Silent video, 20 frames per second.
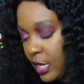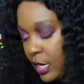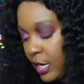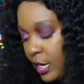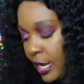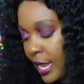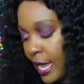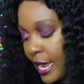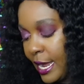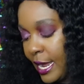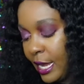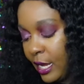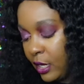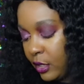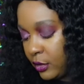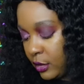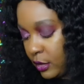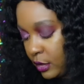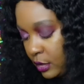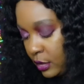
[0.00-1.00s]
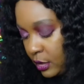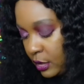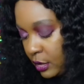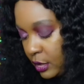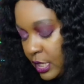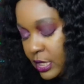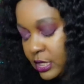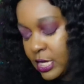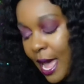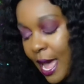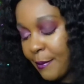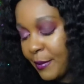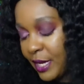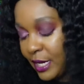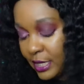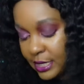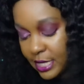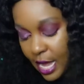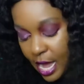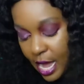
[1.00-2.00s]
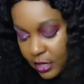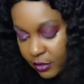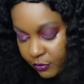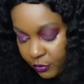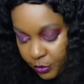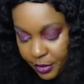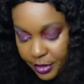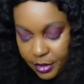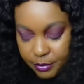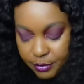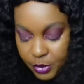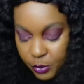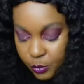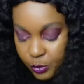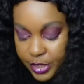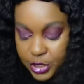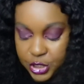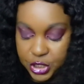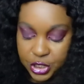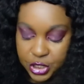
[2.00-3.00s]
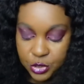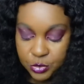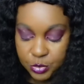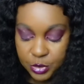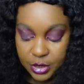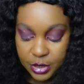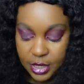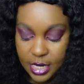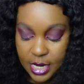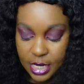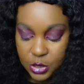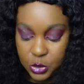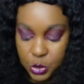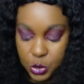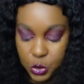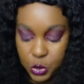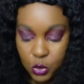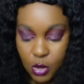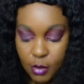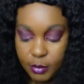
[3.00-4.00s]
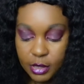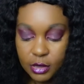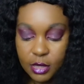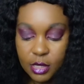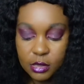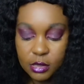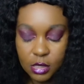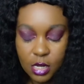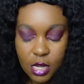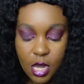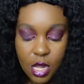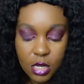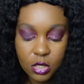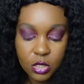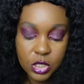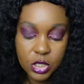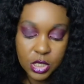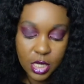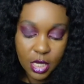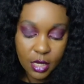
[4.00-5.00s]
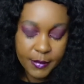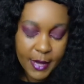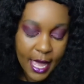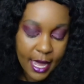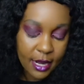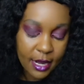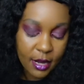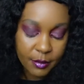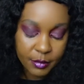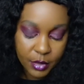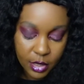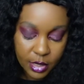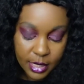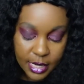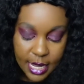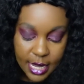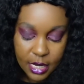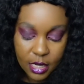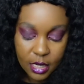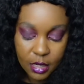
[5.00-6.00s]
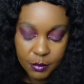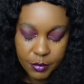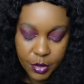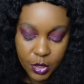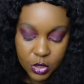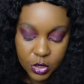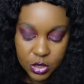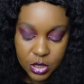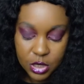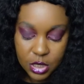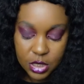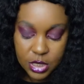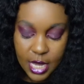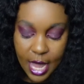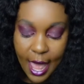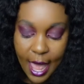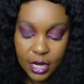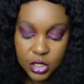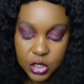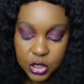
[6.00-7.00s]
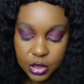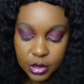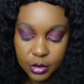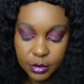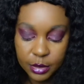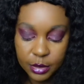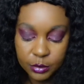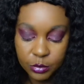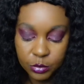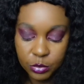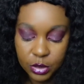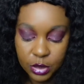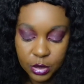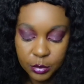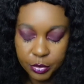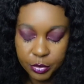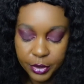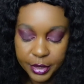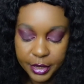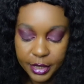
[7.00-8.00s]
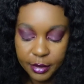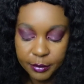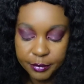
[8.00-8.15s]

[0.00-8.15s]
Like, this, I mean, this olive green Bewitched is really nice too. I mean, the color scheme, now that I'm looking at it in person, is actually really pretty.